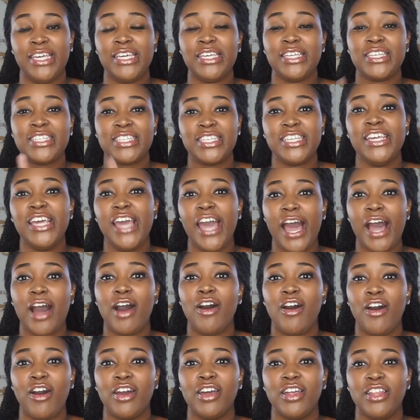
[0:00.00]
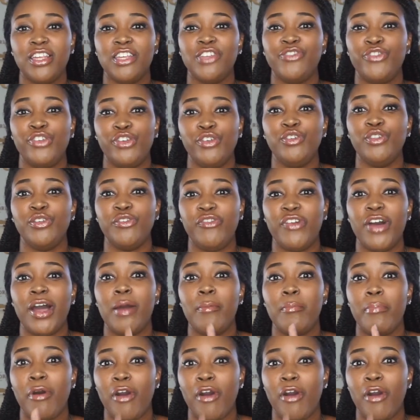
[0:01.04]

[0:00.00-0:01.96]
see how hard it is for you to find